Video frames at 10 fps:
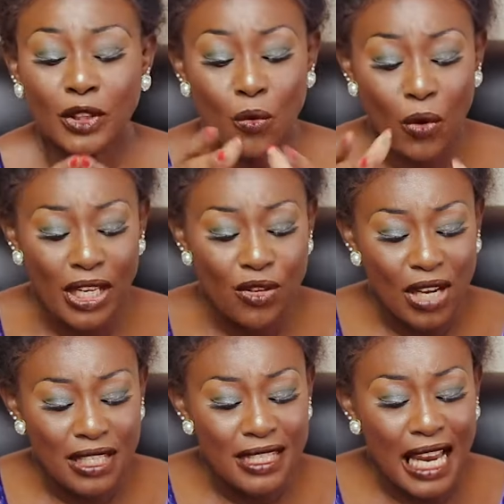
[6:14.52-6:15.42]
When you
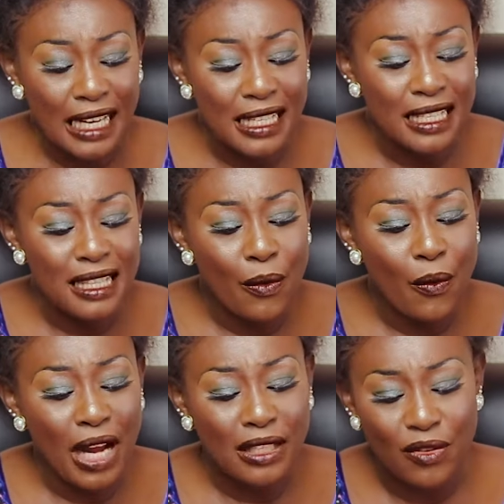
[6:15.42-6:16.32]
are studying the
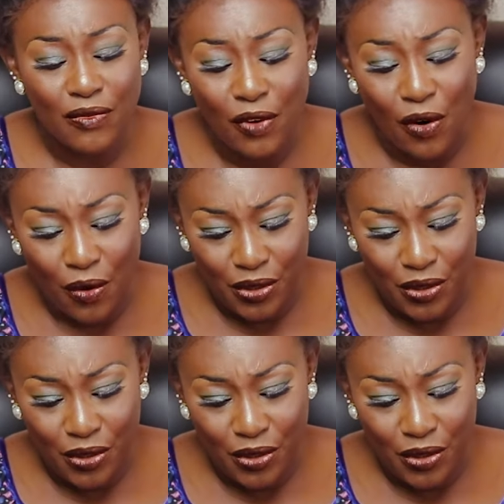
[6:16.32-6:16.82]
Word of